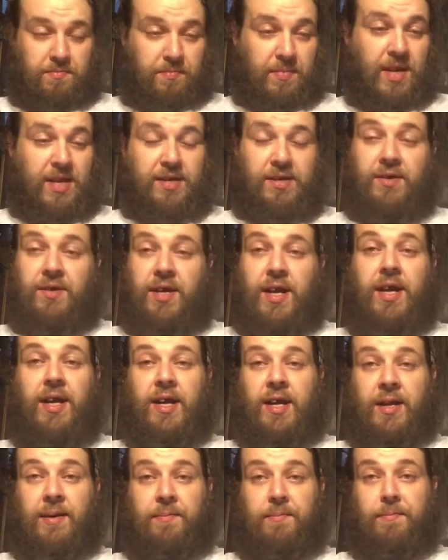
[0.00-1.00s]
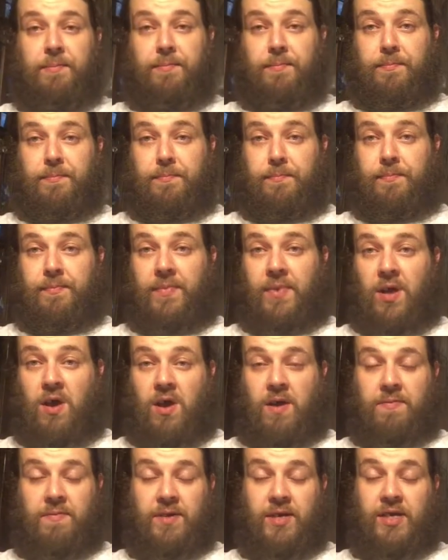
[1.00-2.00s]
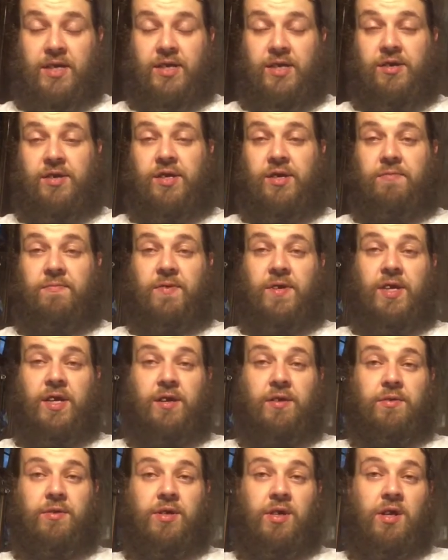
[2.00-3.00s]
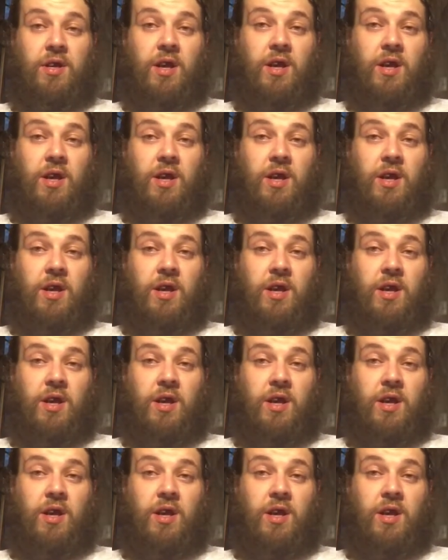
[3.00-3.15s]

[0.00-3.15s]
that you're getting off of these YouTube videos,